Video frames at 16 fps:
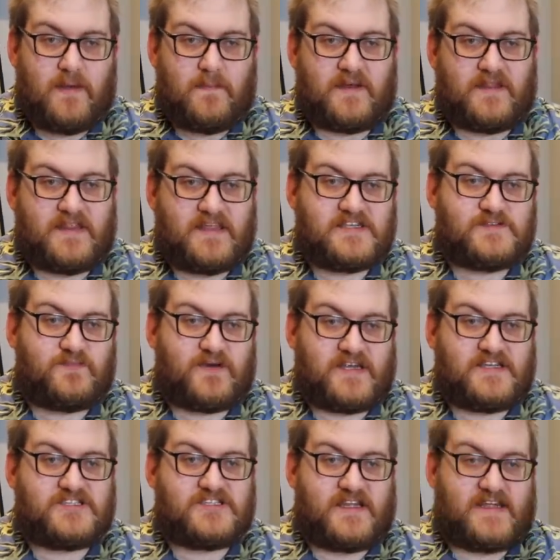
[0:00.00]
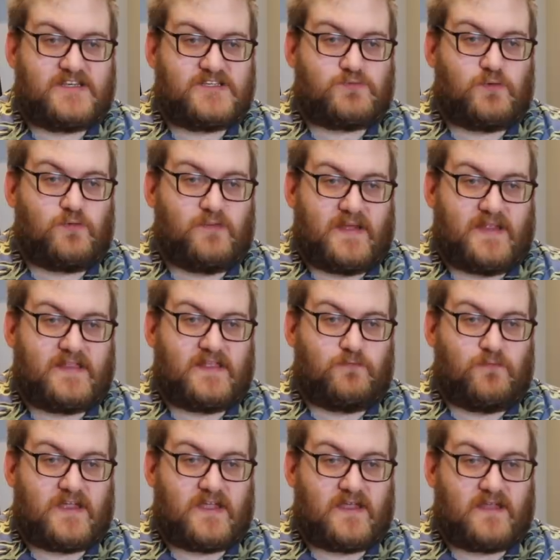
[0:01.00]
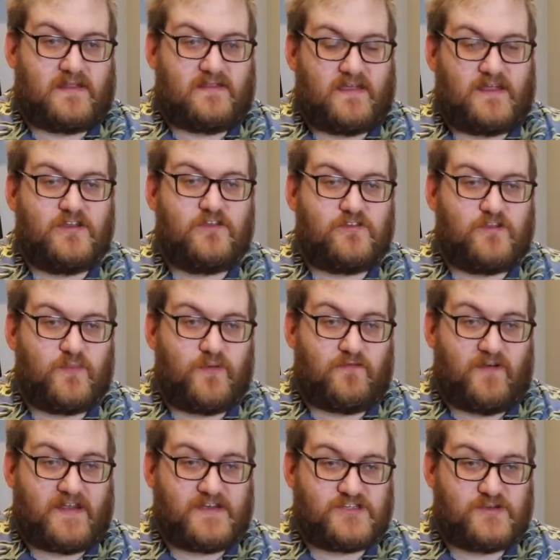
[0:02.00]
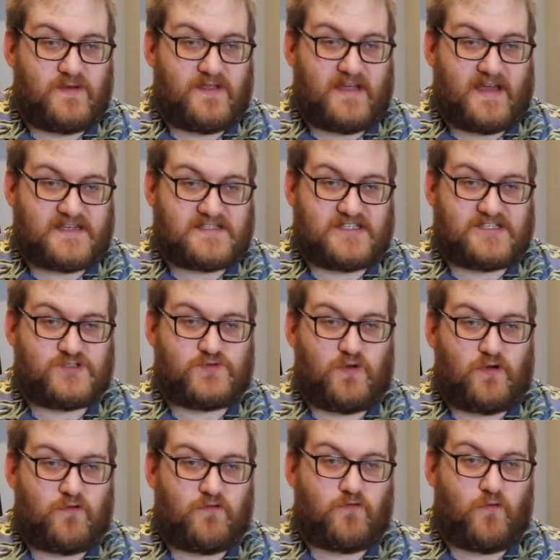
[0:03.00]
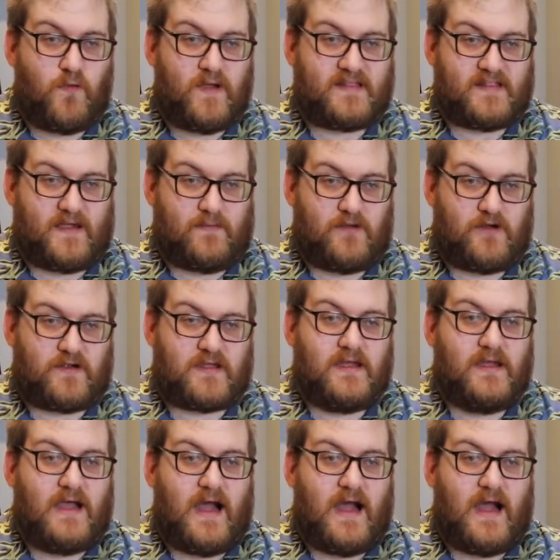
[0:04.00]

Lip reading: but this price change will mean that we can continue to provide you with access to our growing network